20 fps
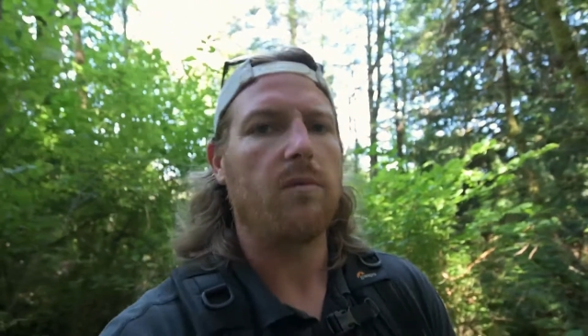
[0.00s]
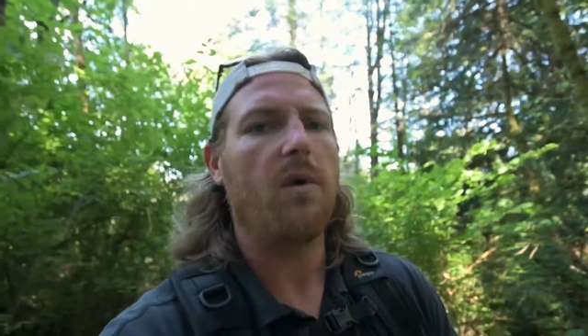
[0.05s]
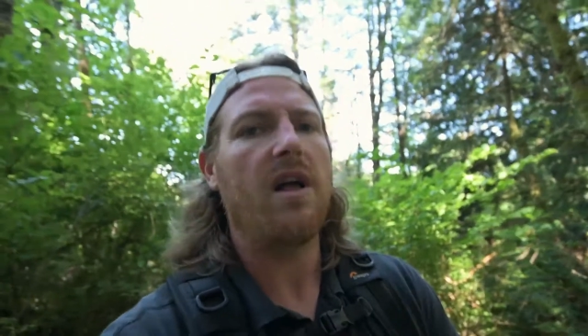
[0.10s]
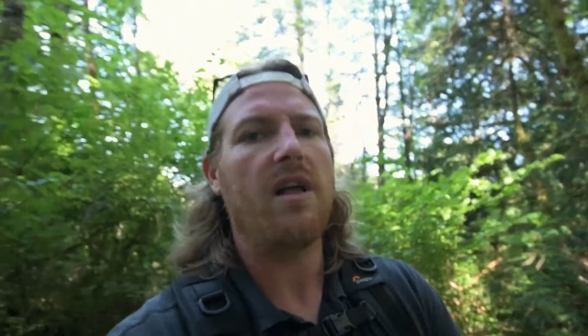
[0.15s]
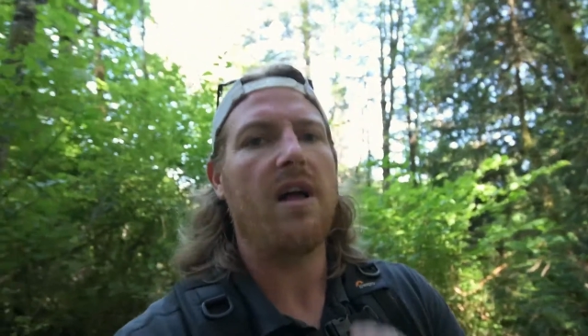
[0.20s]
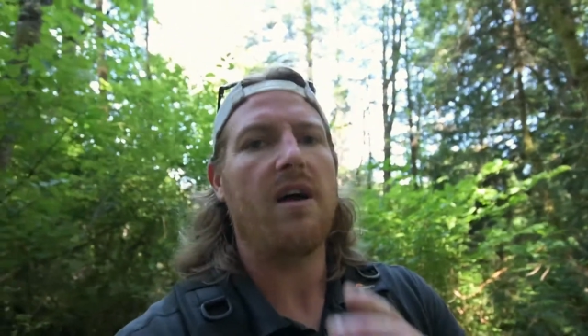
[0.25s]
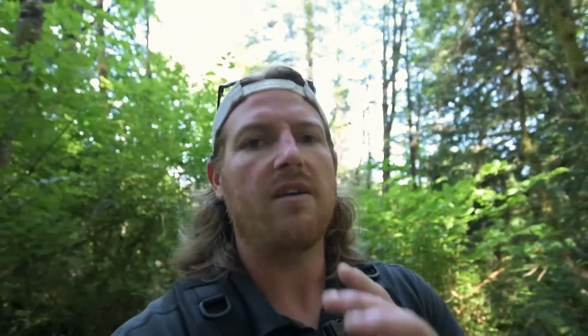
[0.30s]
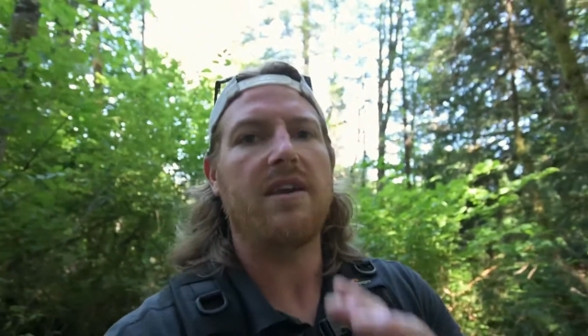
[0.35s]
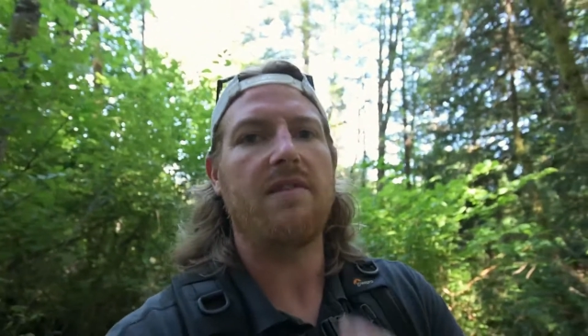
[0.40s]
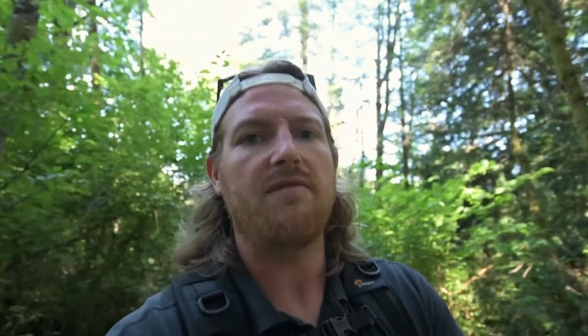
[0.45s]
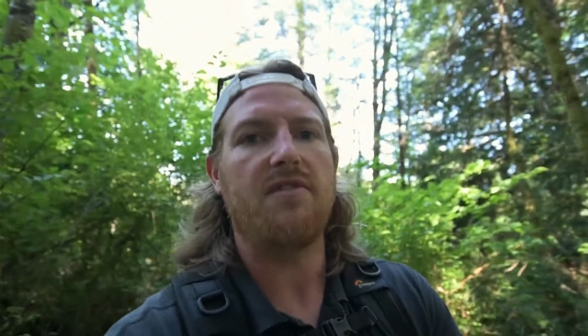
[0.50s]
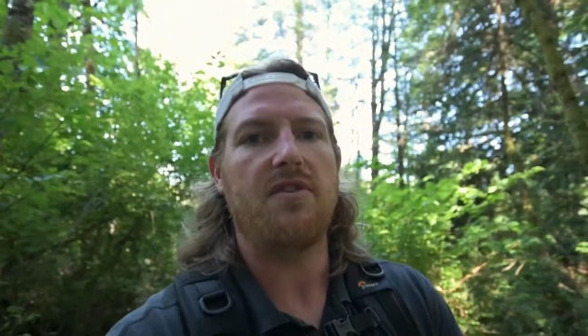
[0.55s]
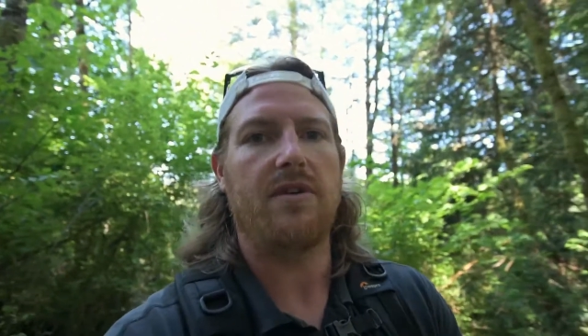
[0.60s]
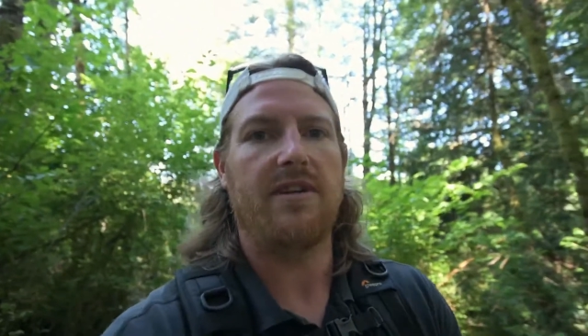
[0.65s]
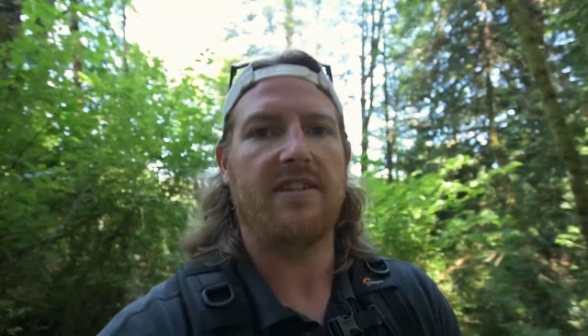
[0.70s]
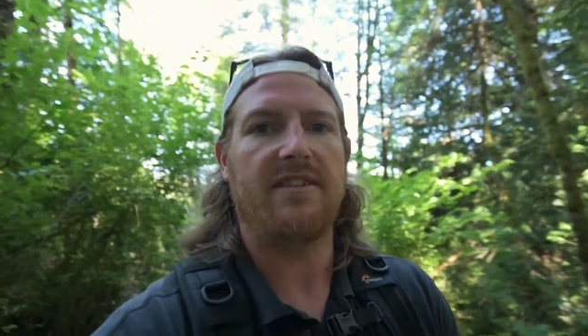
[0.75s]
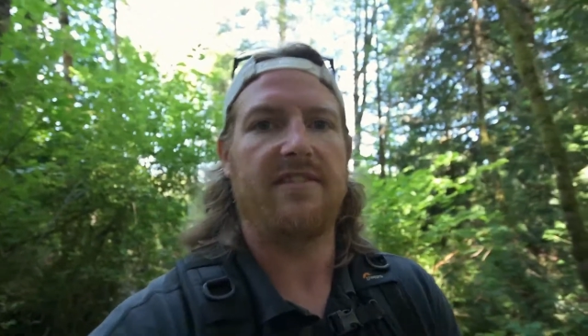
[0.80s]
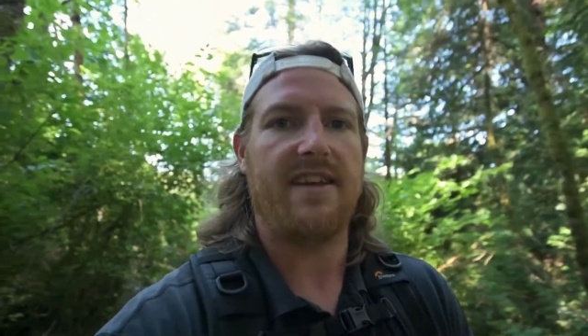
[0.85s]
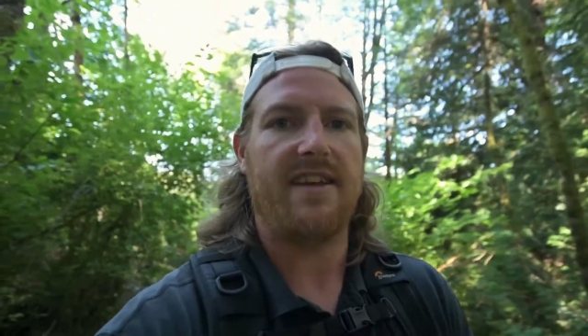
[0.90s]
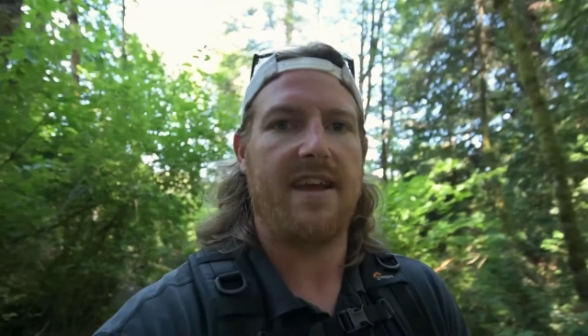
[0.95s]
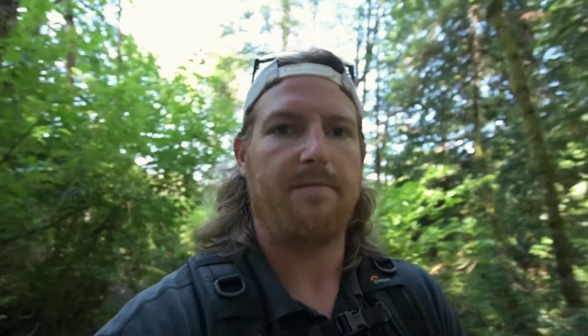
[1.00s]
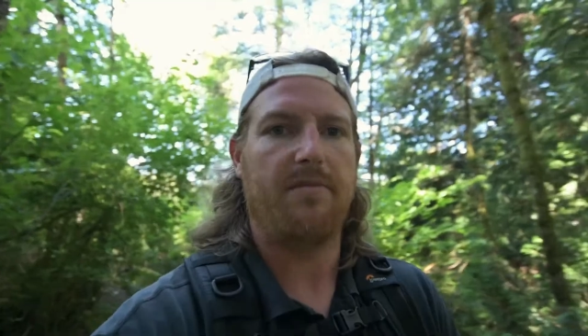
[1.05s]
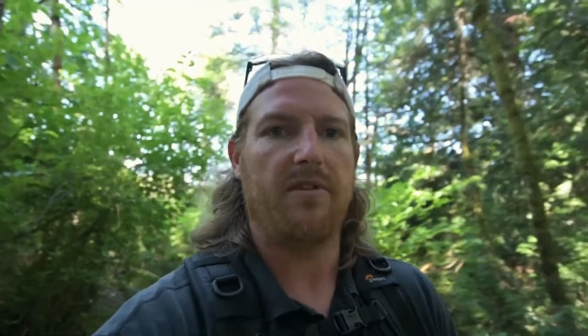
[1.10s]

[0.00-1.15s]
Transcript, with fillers: Well, I'll give you an example